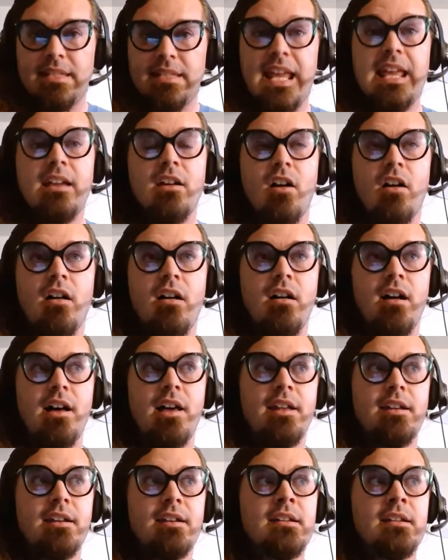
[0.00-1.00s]
take
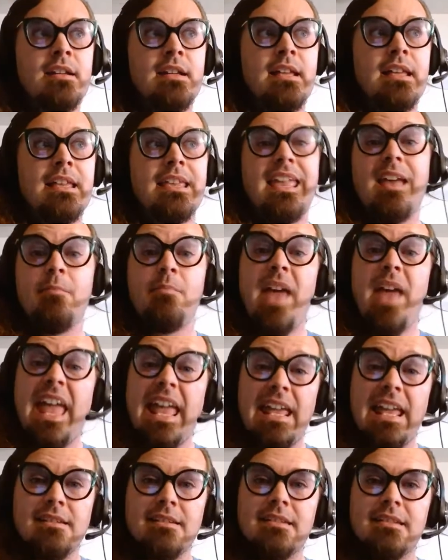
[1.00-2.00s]
on
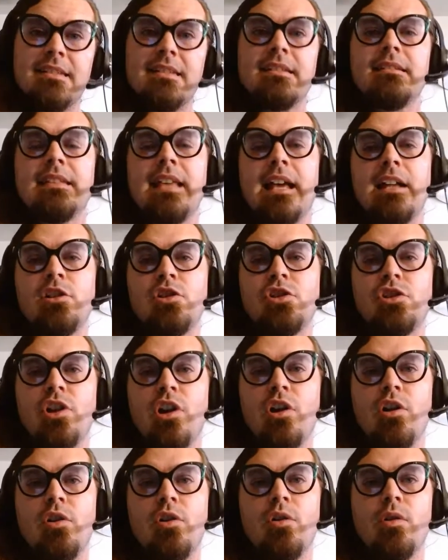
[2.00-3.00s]
campaigns that
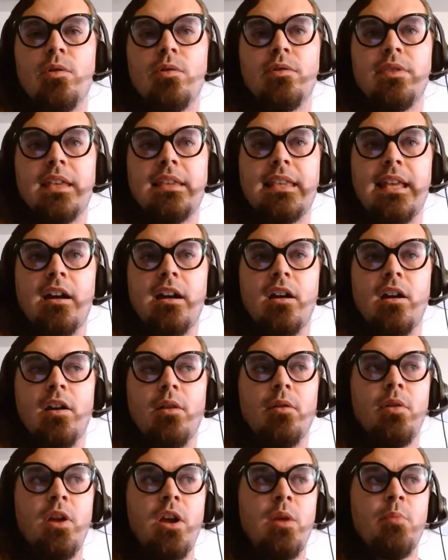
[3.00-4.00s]
show that they
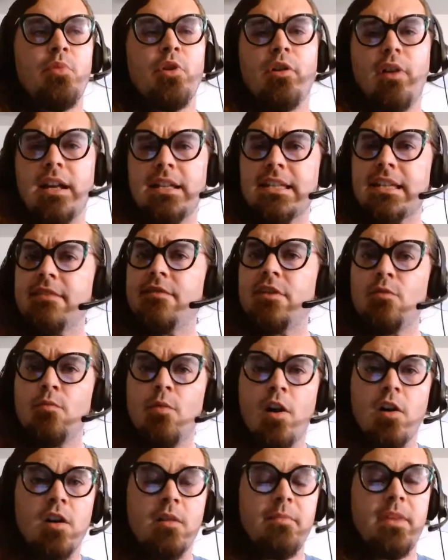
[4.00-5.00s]
are progressive and
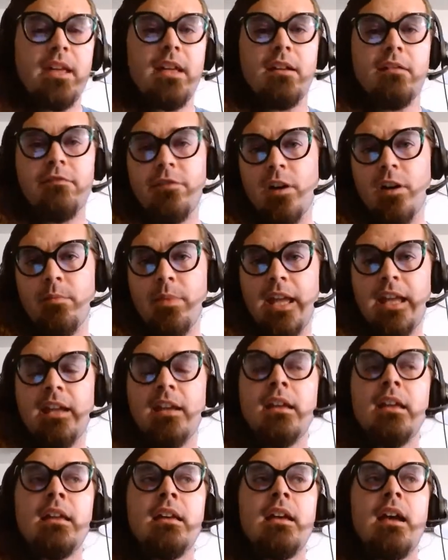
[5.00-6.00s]
welcoming and
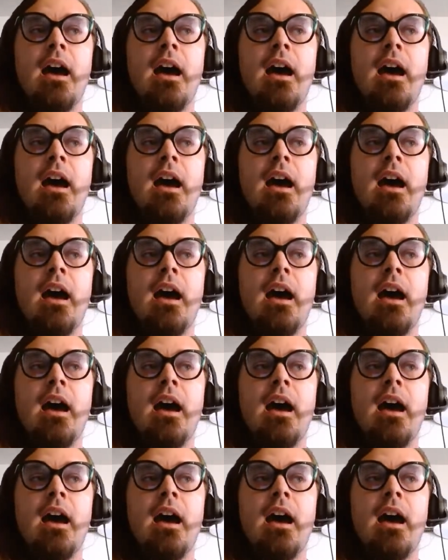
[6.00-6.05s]
affirming,